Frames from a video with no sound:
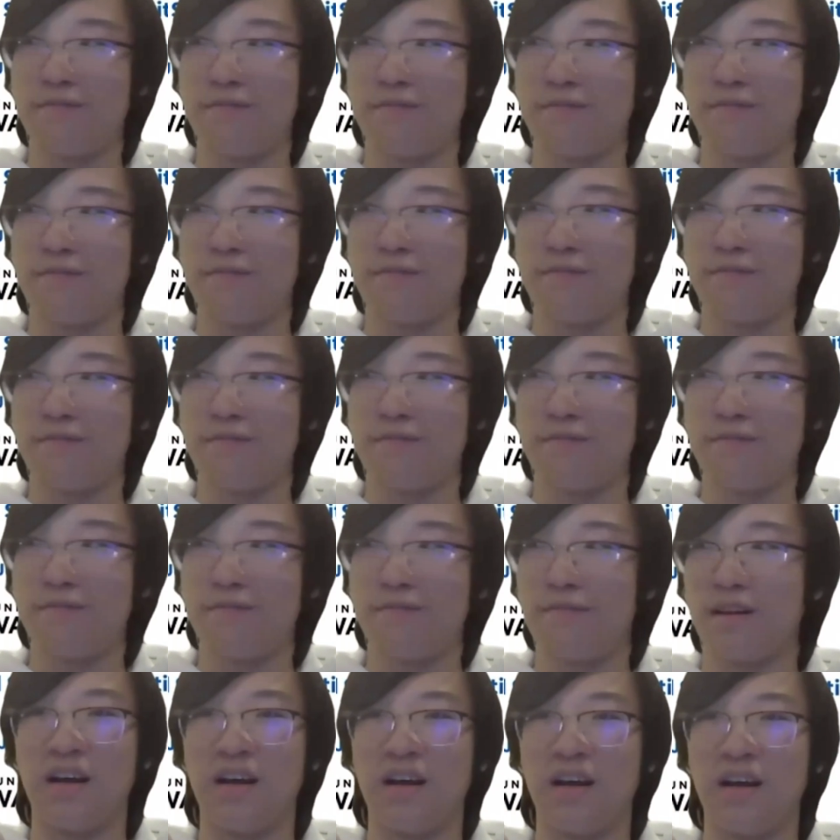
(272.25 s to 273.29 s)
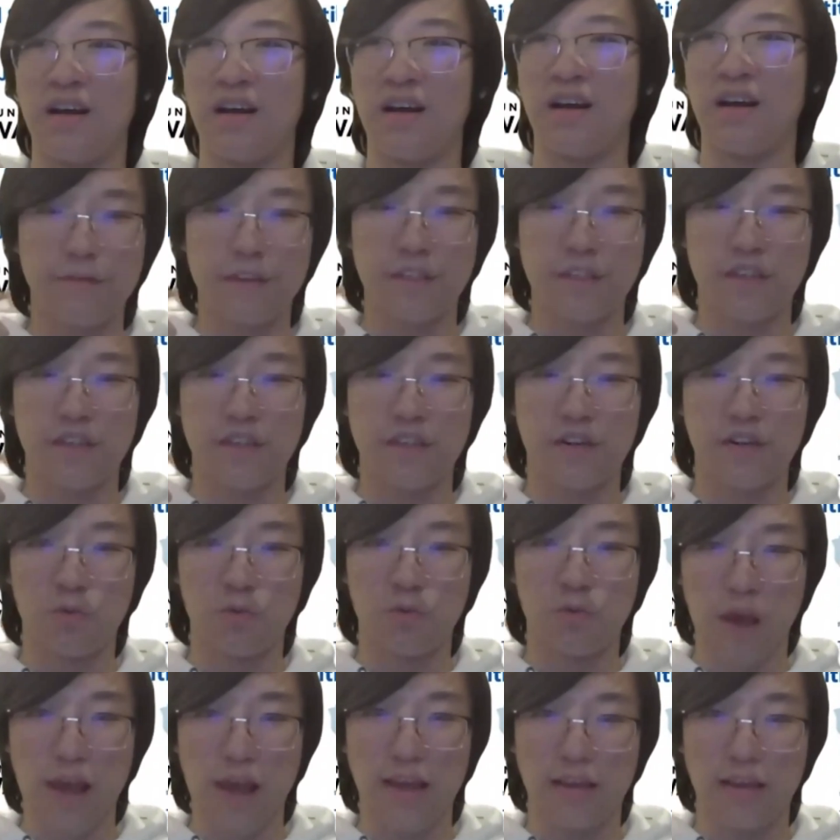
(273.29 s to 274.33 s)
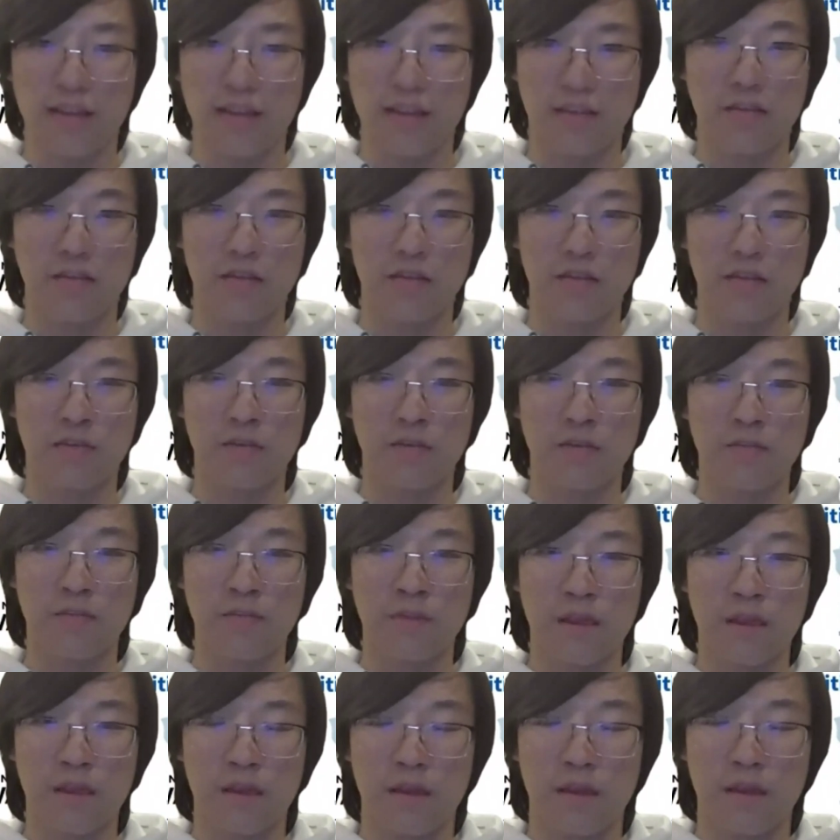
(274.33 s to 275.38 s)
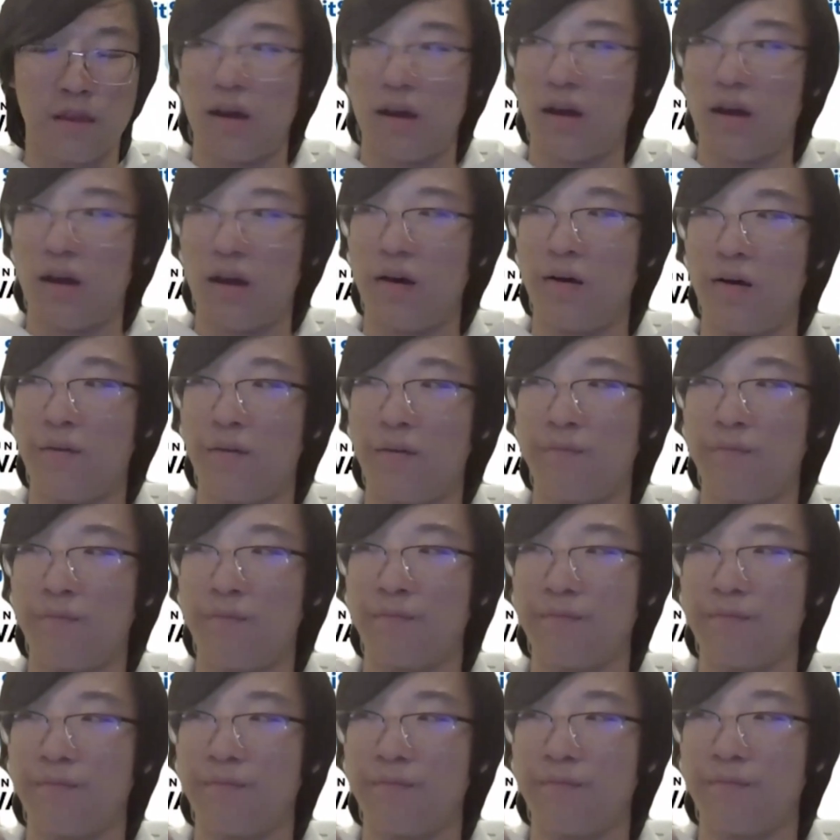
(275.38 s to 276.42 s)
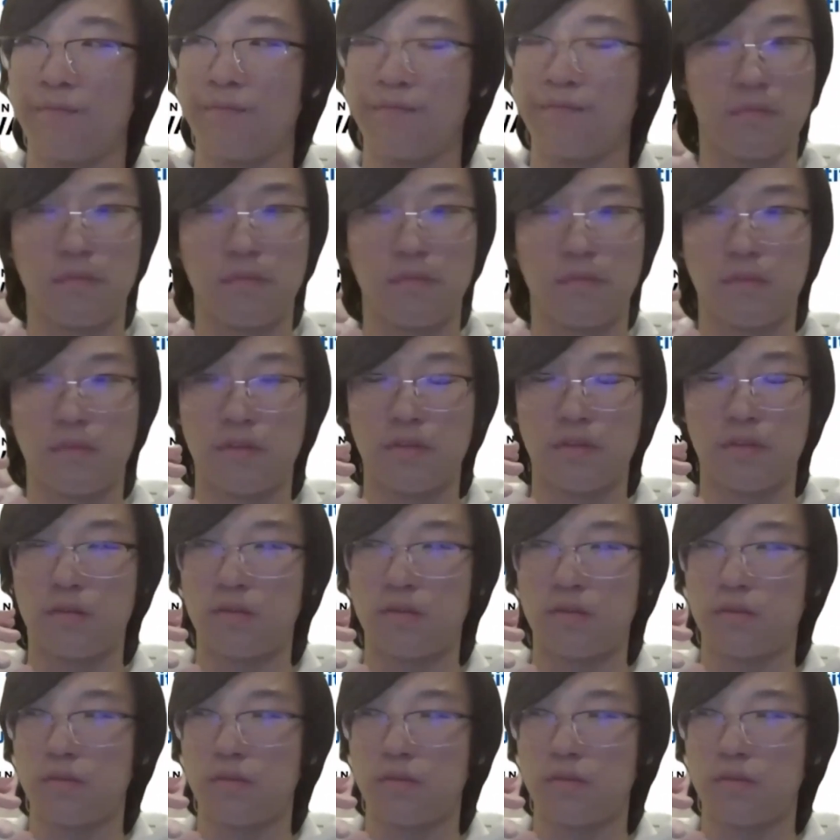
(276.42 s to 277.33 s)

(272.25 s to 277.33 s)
use some like artificial ways to um,